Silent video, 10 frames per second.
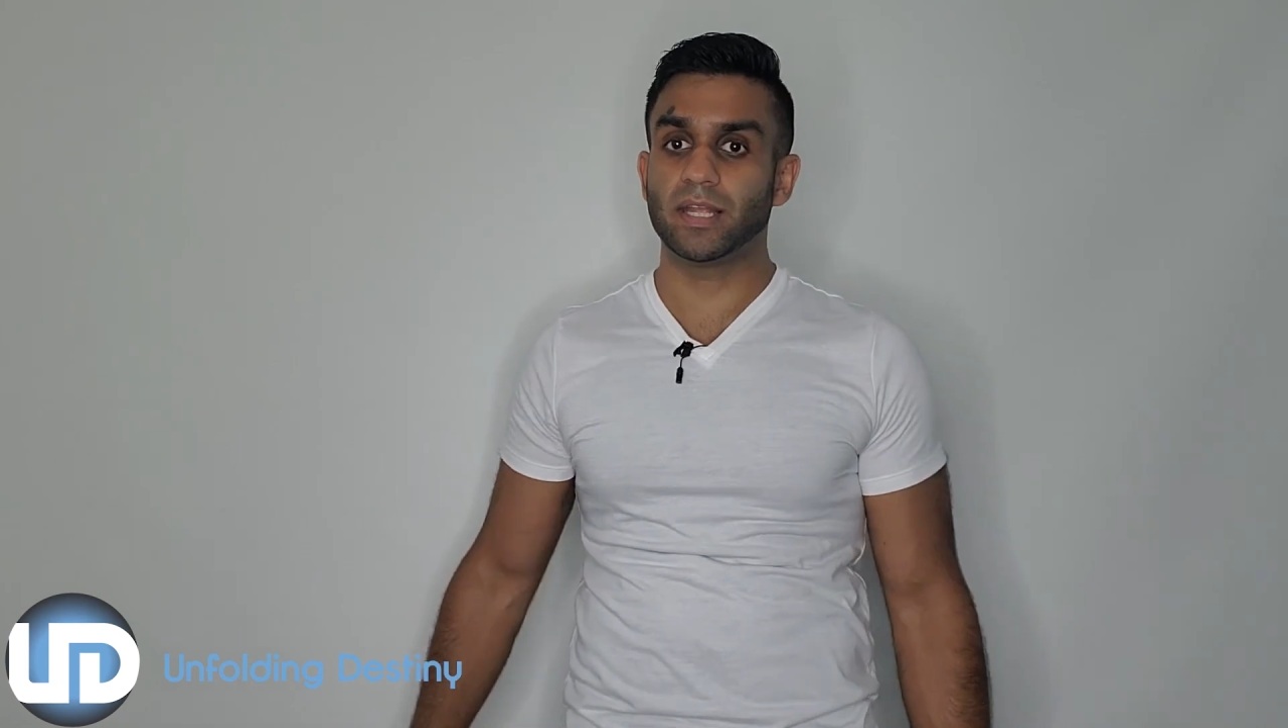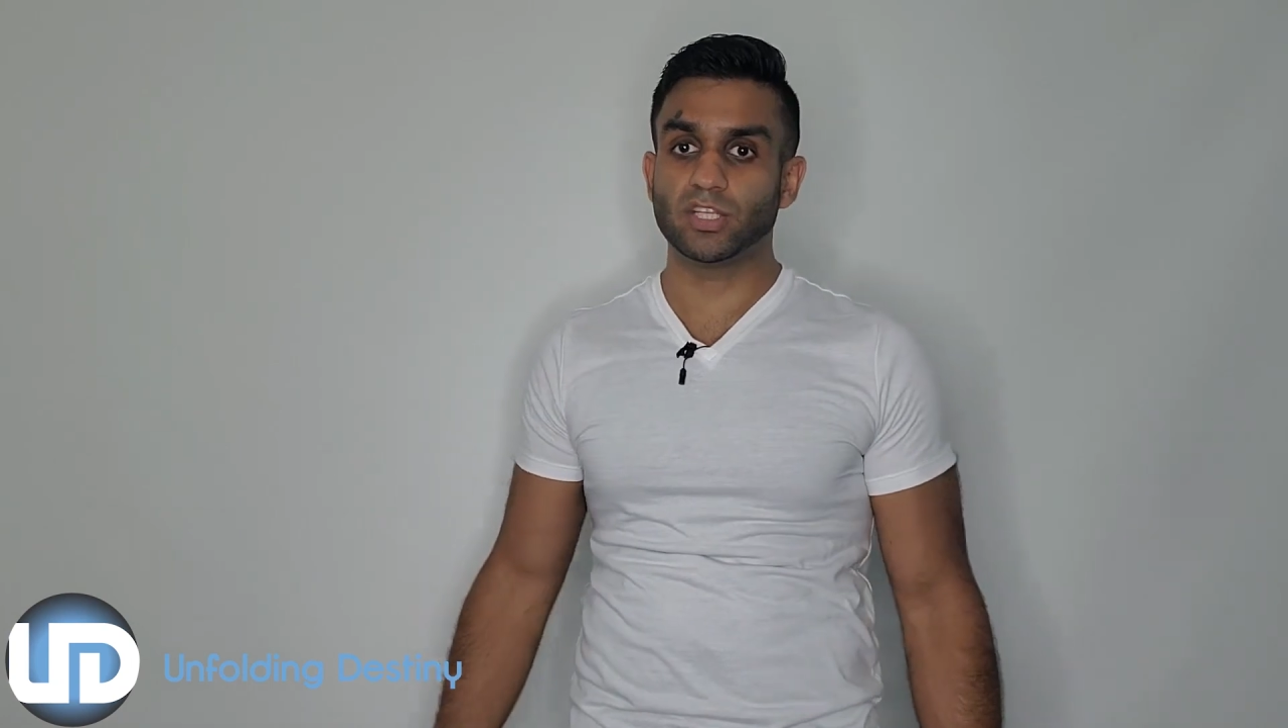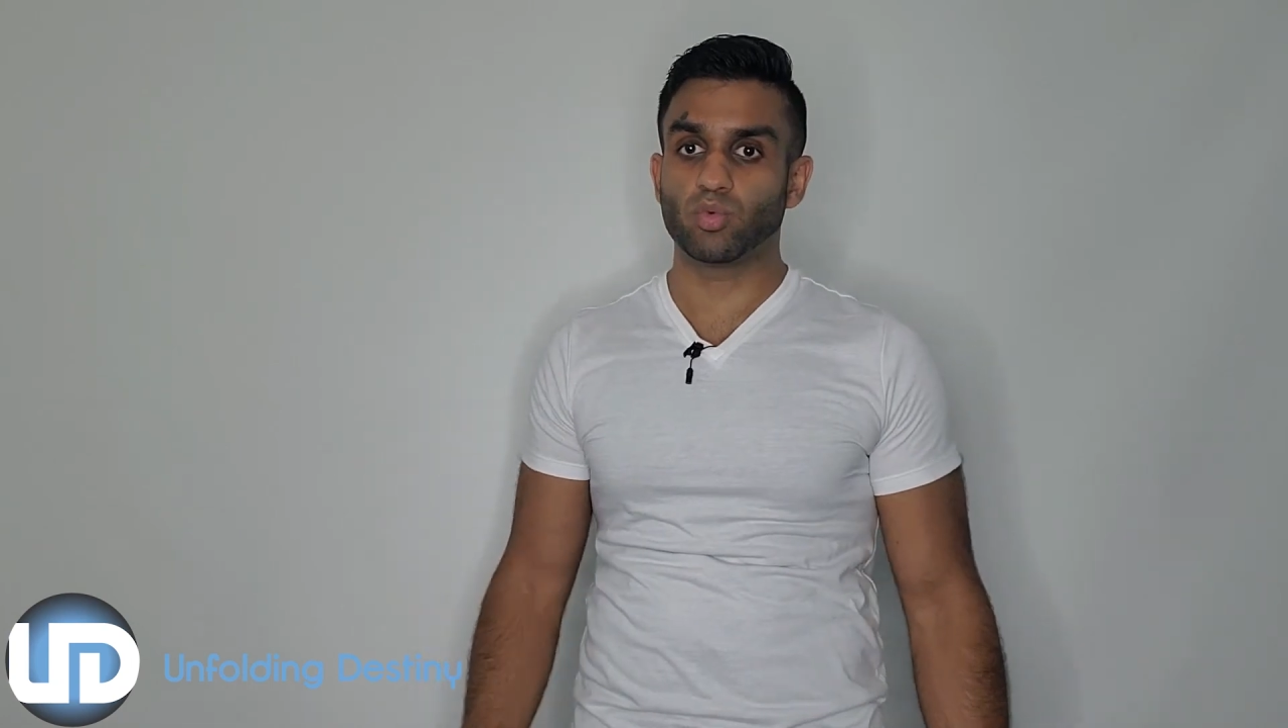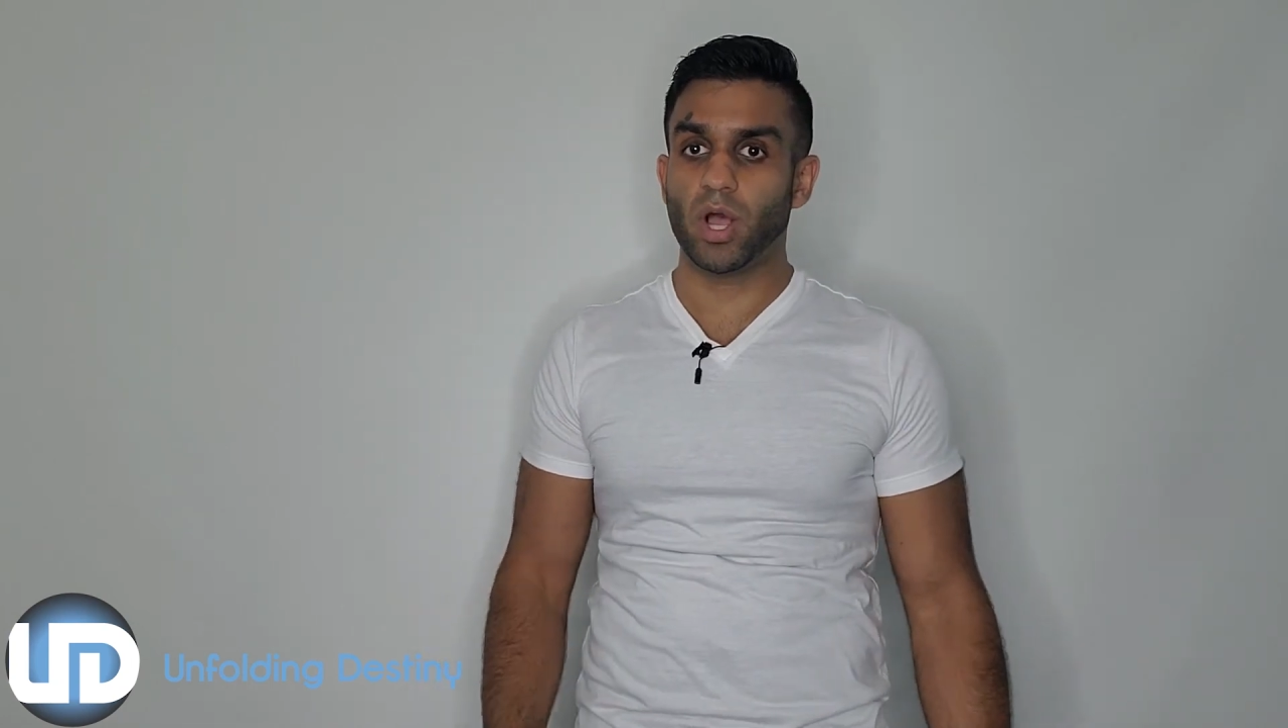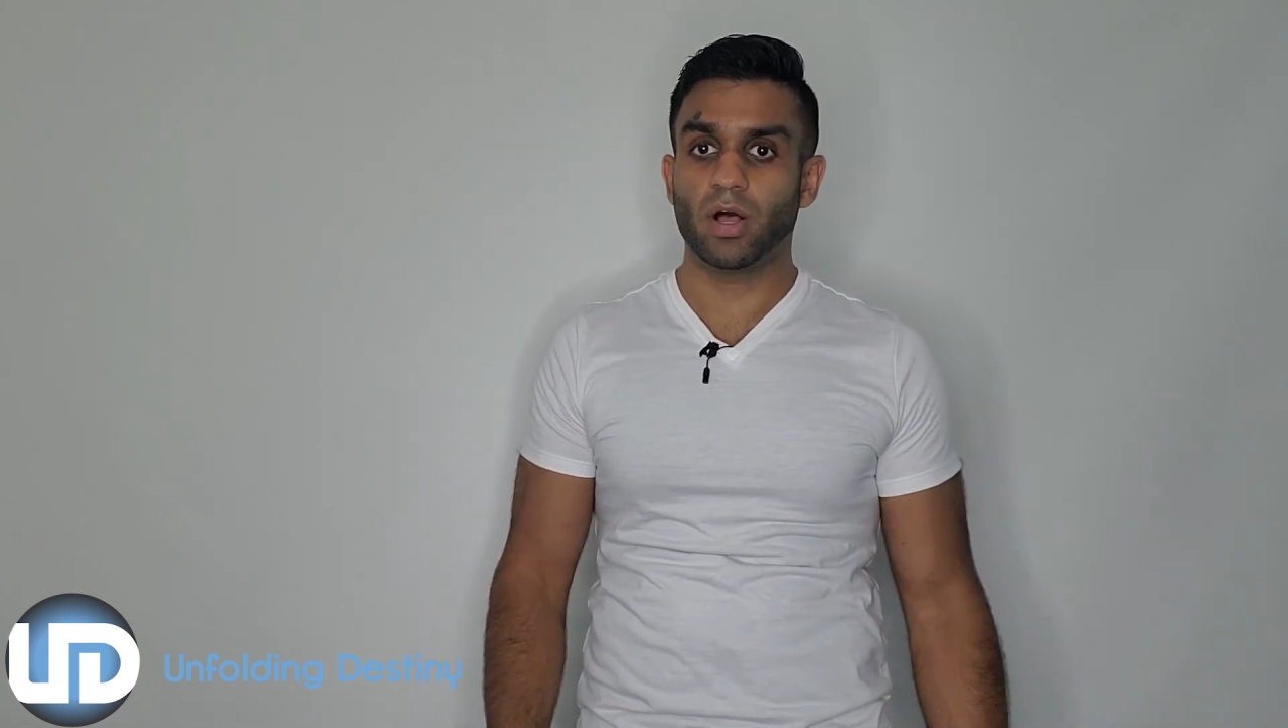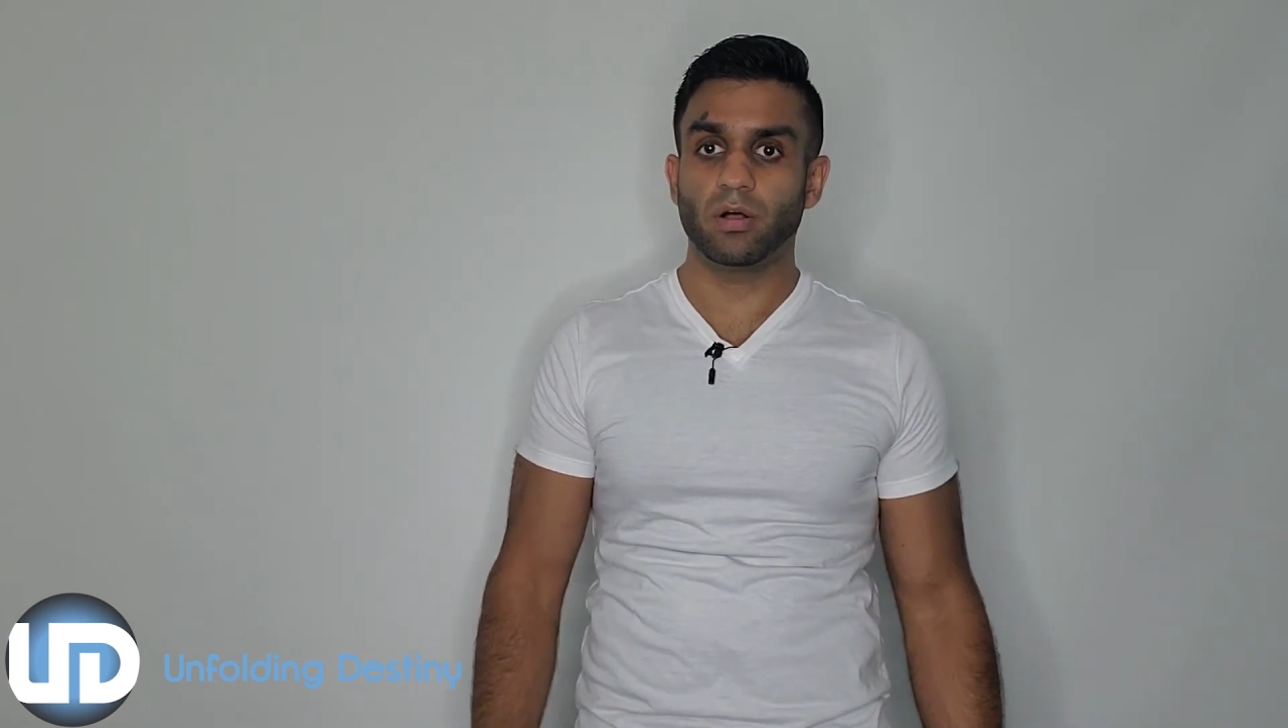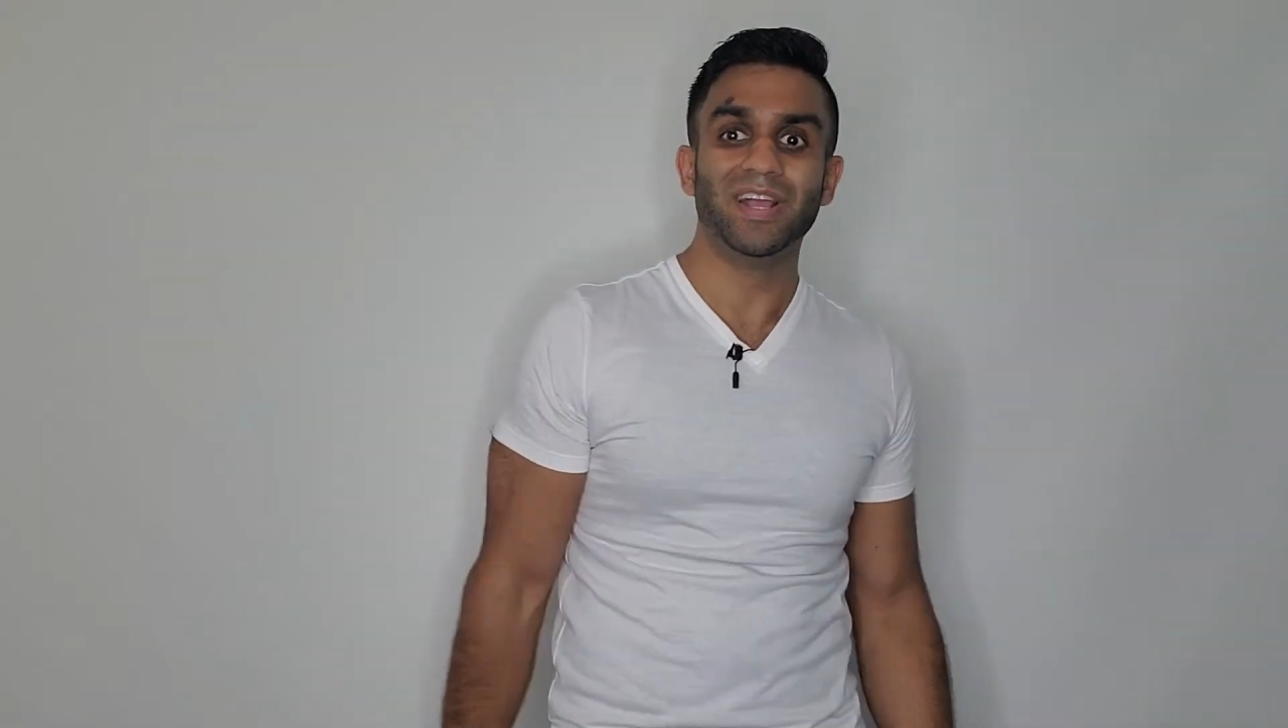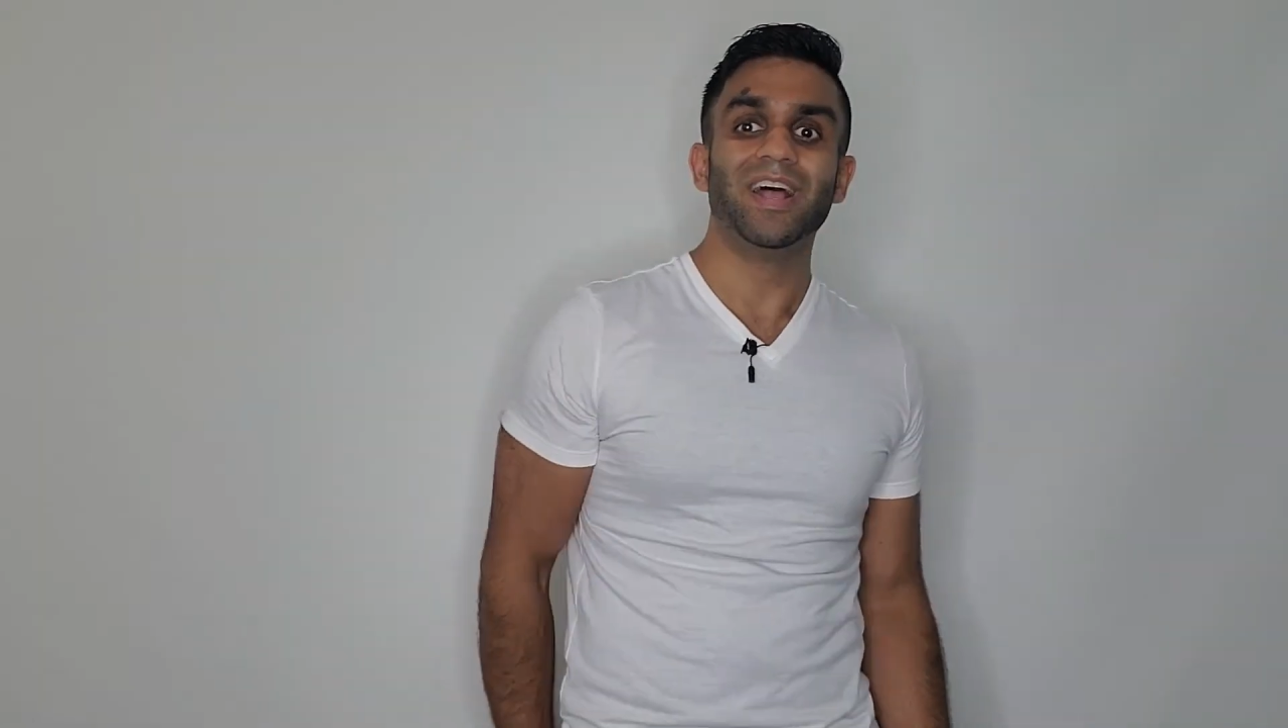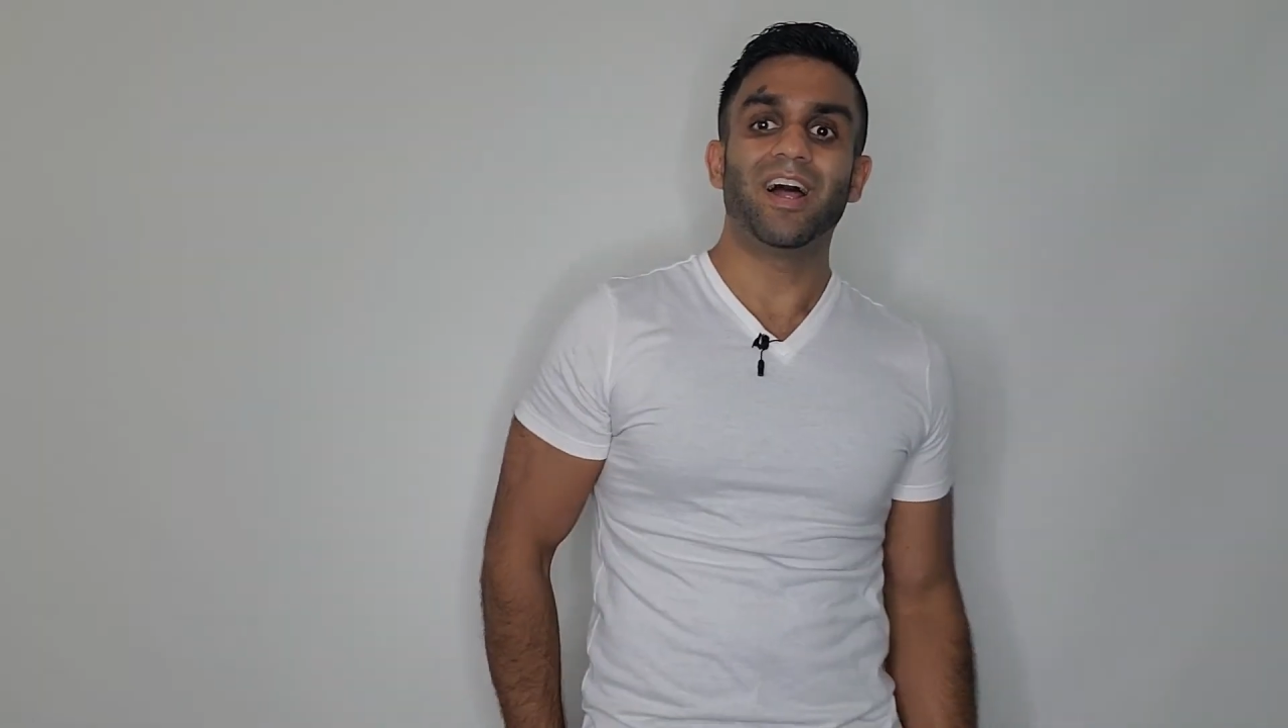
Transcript: as well.